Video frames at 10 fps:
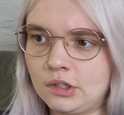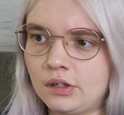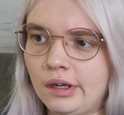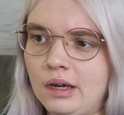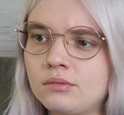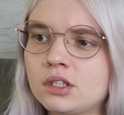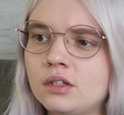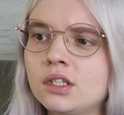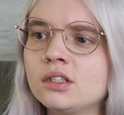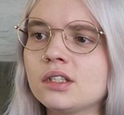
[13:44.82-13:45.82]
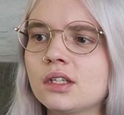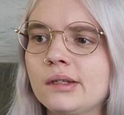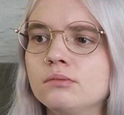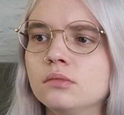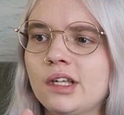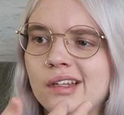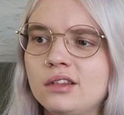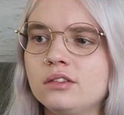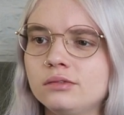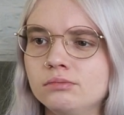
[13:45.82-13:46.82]
Okay, I'm starting to
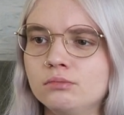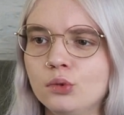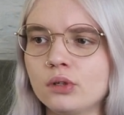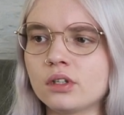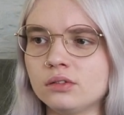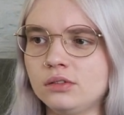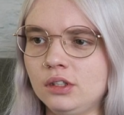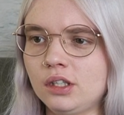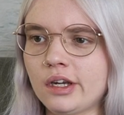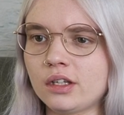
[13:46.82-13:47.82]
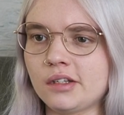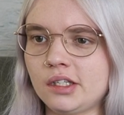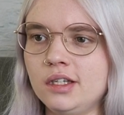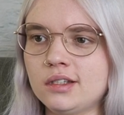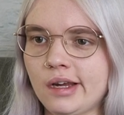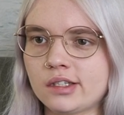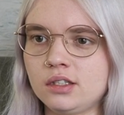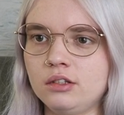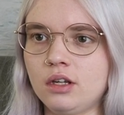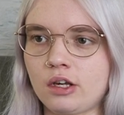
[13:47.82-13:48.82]
get more the feeling that he's
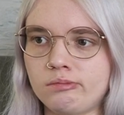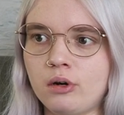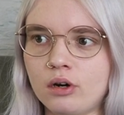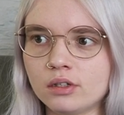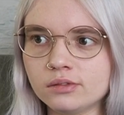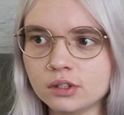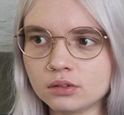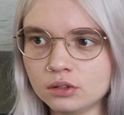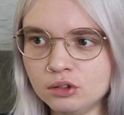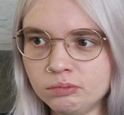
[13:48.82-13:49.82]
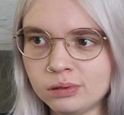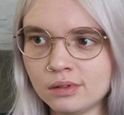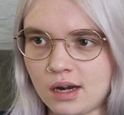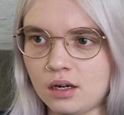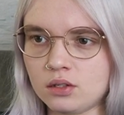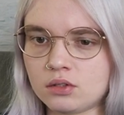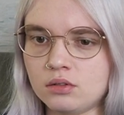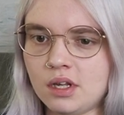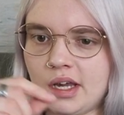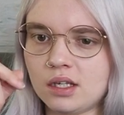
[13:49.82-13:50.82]
actually like part of the group, and
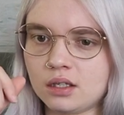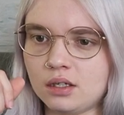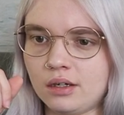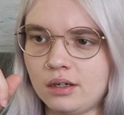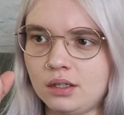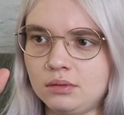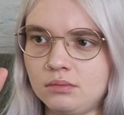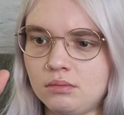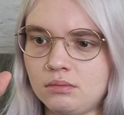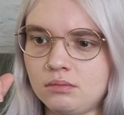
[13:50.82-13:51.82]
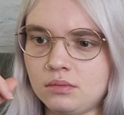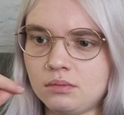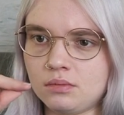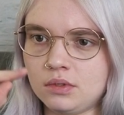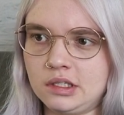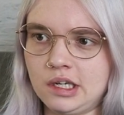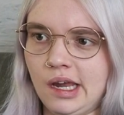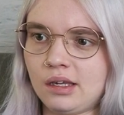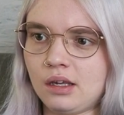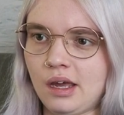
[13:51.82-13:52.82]
also like
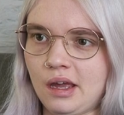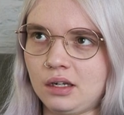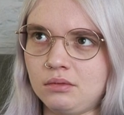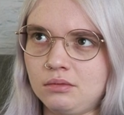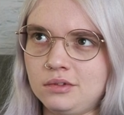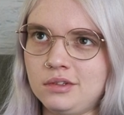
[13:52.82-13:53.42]
Jack and